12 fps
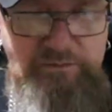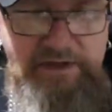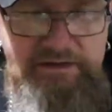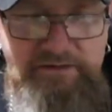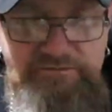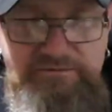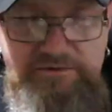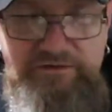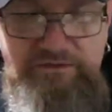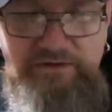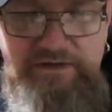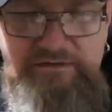I was waiting, I've
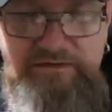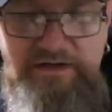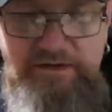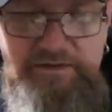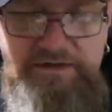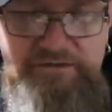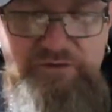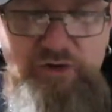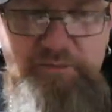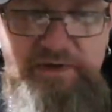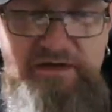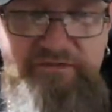decided to go in. They've got
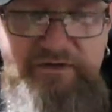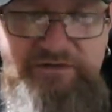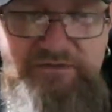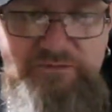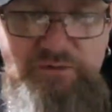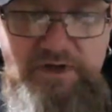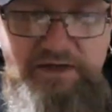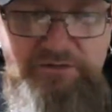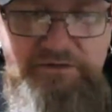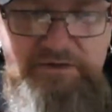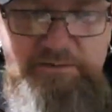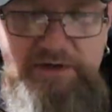a beer festival going
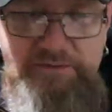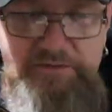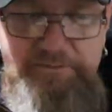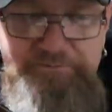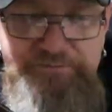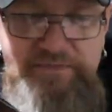on moment,